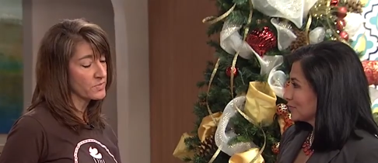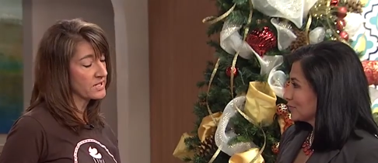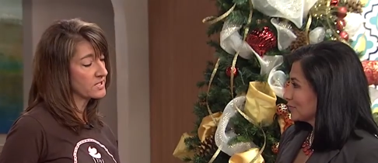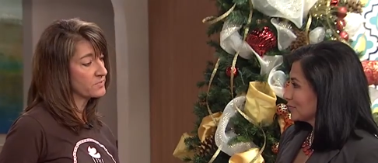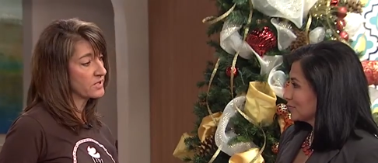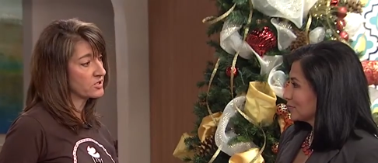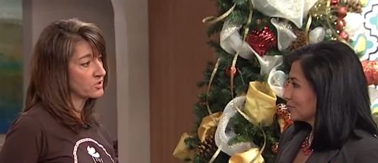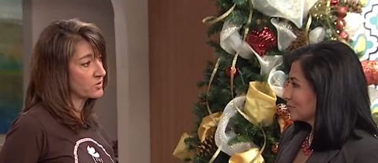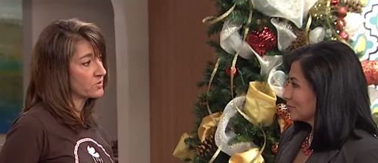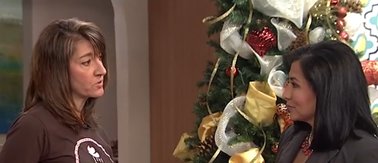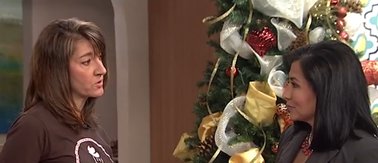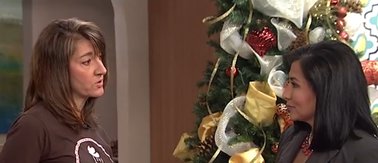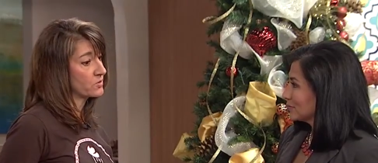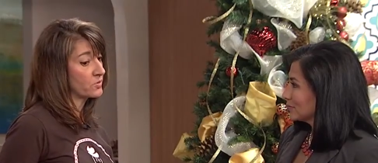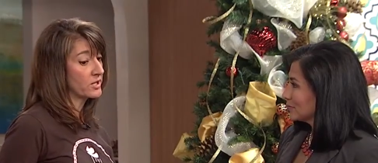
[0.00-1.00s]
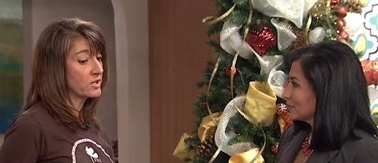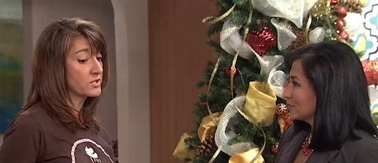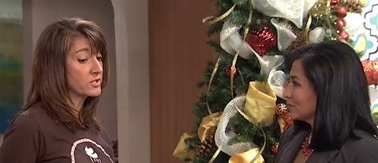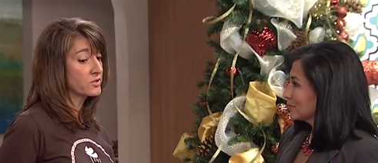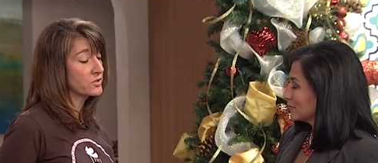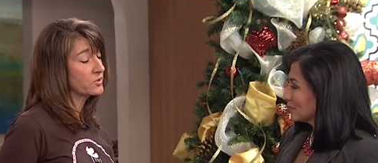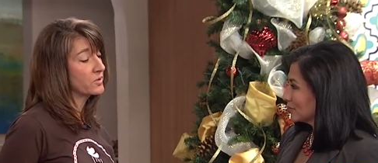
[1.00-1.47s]
Speaker 1: by special order. We
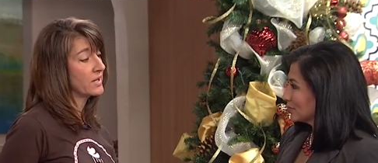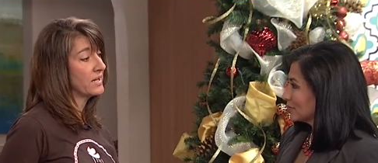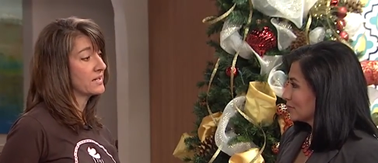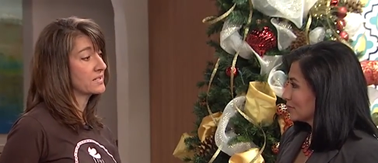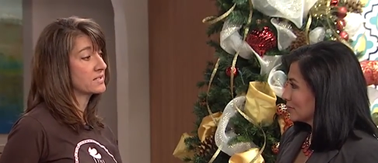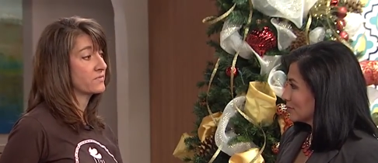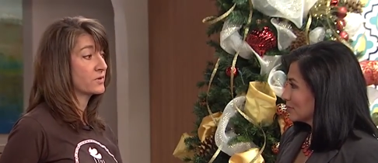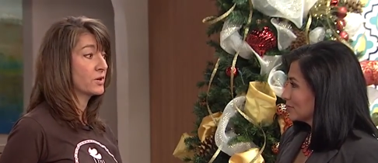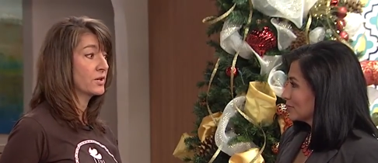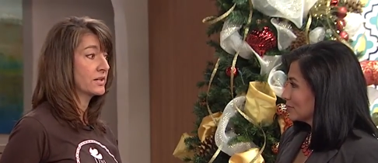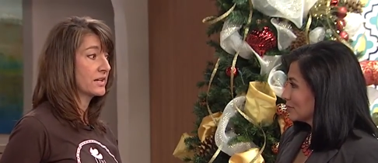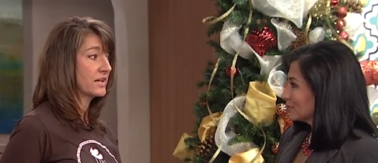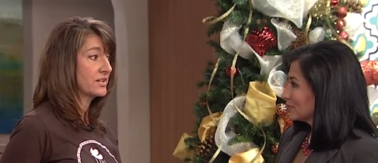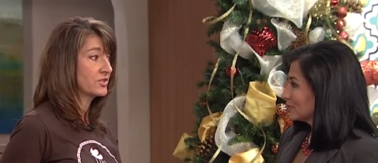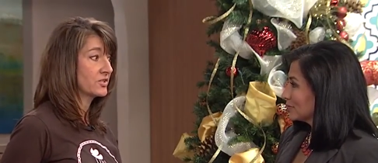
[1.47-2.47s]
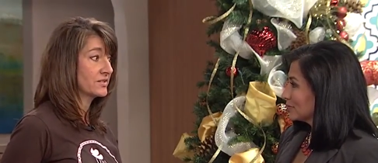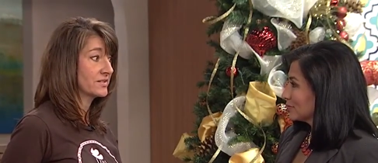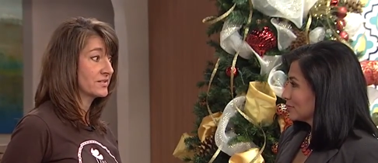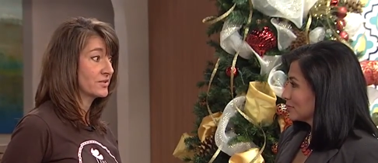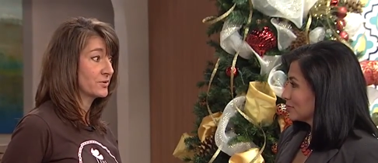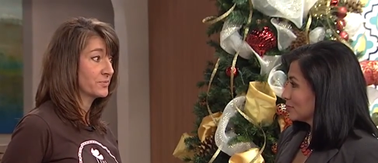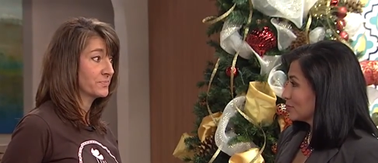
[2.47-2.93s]
also do cakes for all
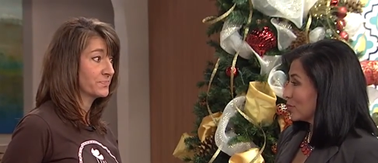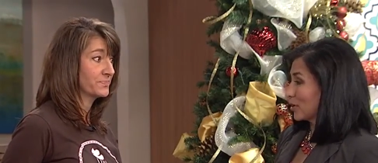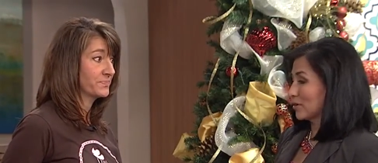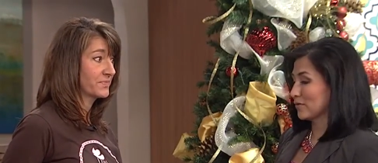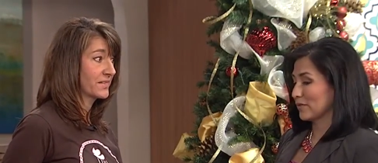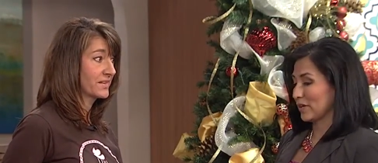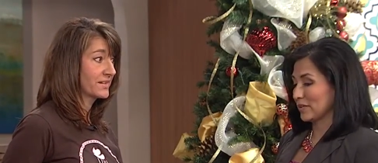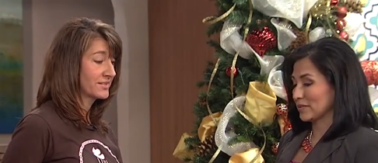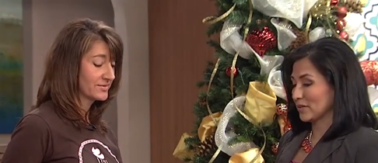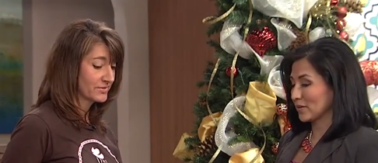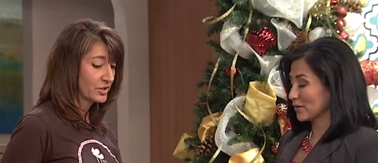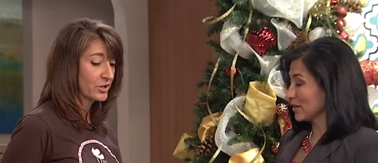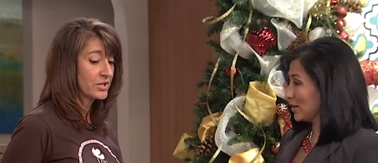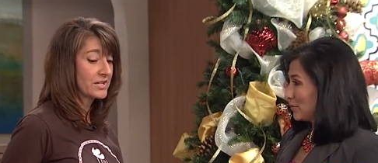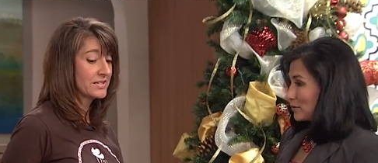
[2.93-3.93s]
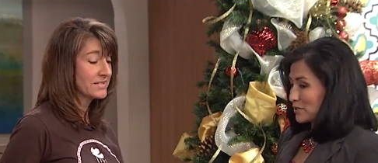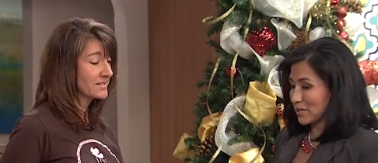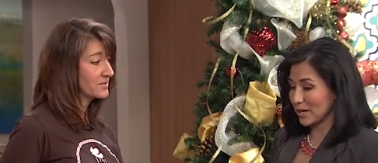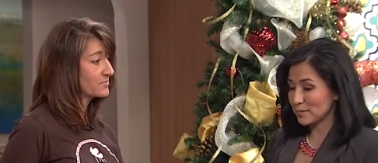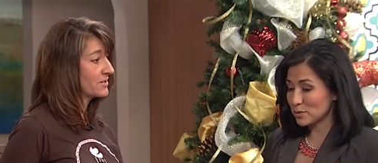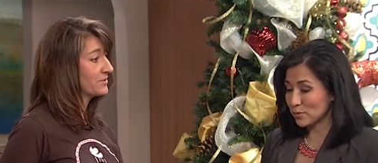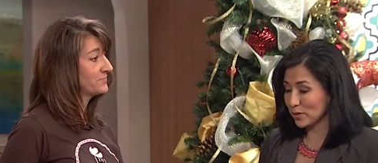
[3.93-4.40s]
occasions
Speaker 2: too. Perfect. All right. Well,
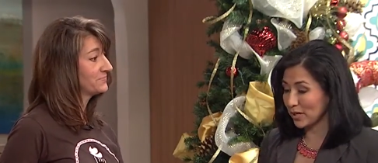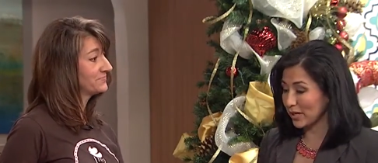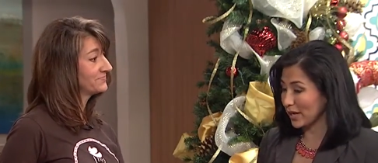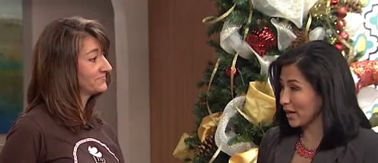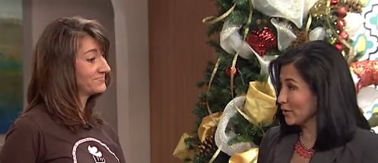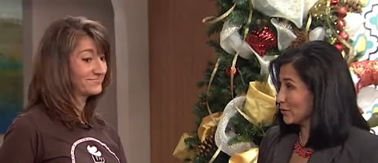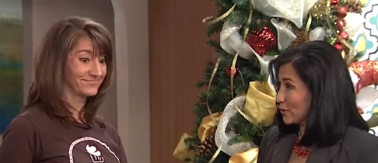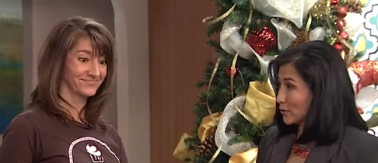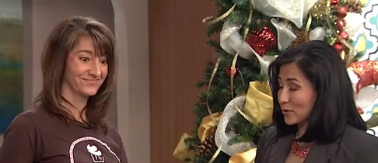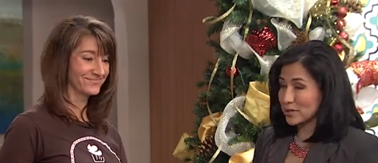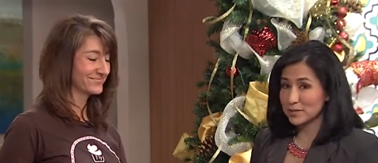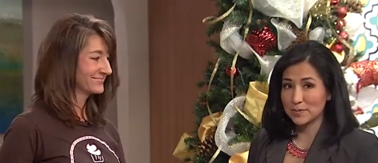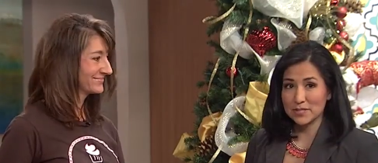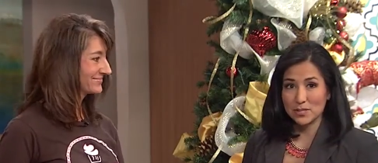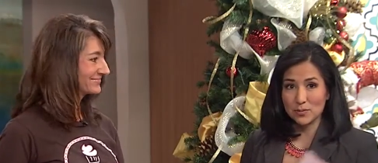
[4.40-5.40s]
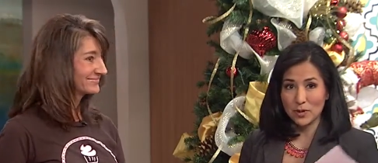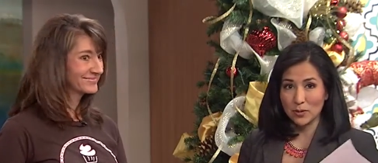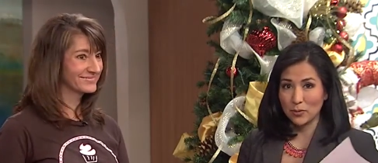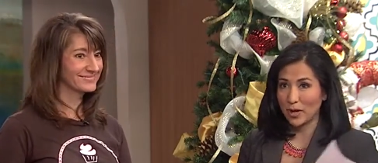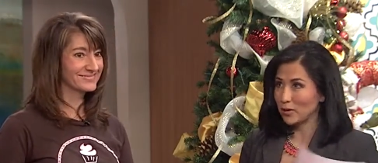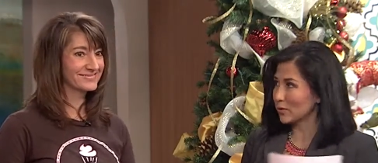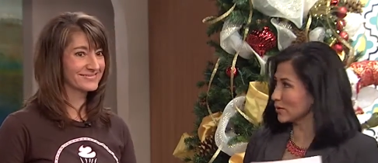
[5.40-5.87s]
time's well. running out though. Christmas is what
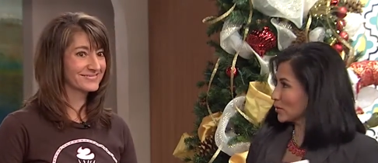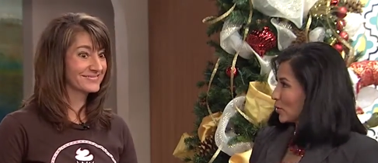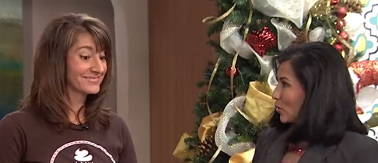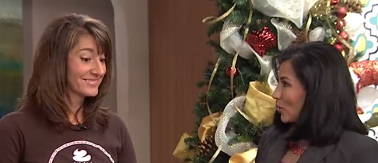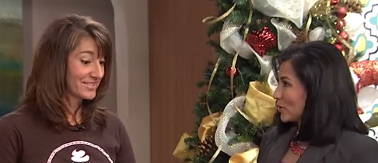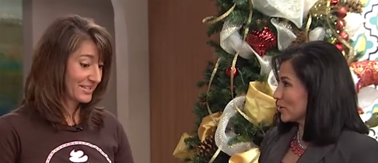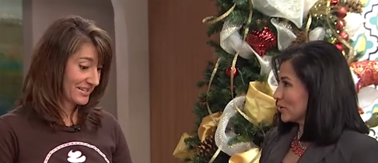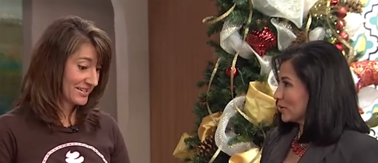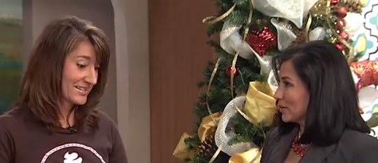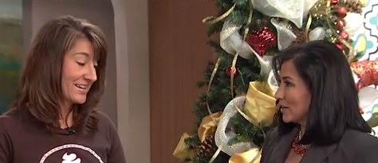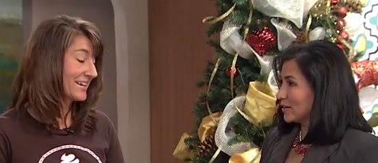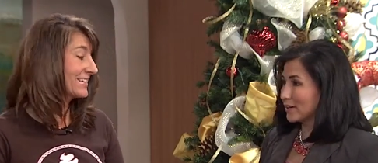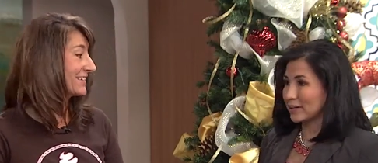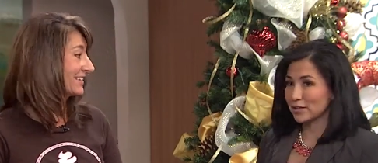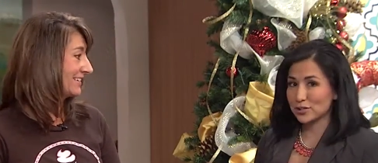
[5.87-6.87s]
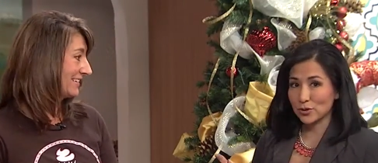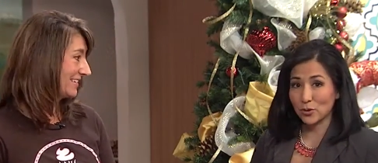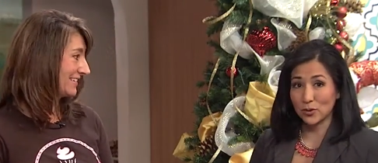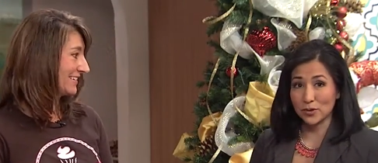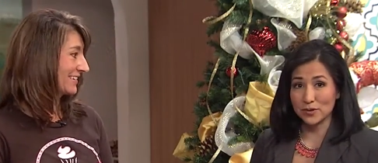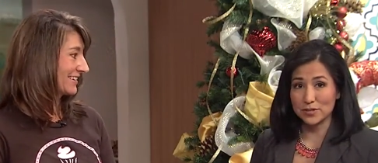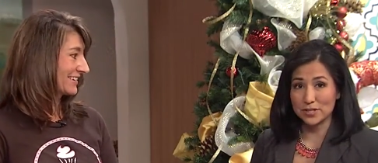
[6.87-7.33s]
right around the corner. Exactly. Get your
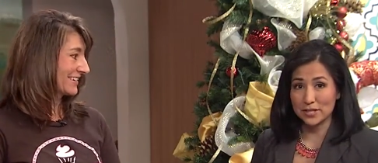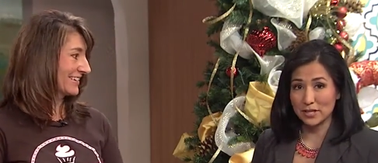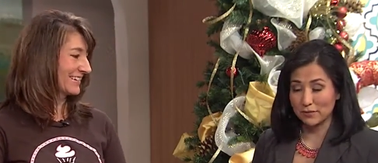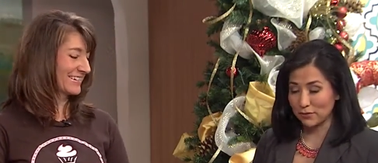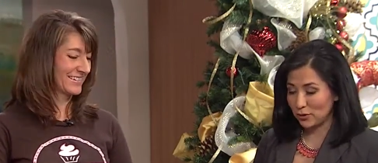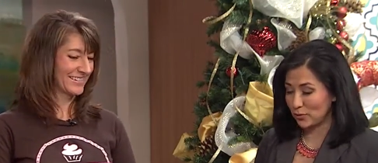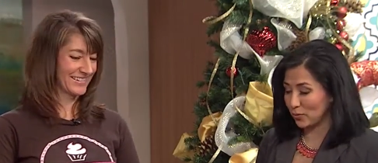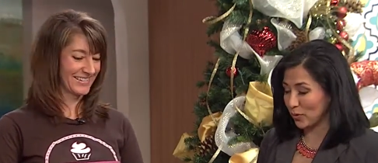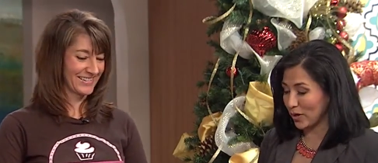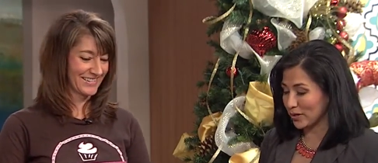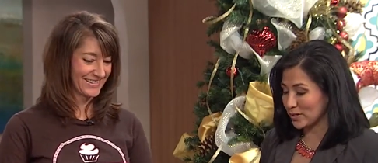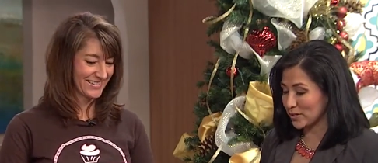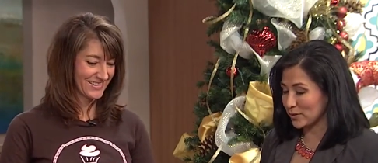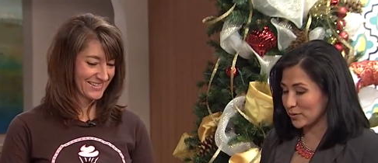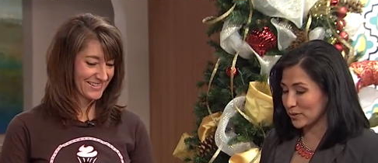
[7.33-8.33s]
orders in if you want to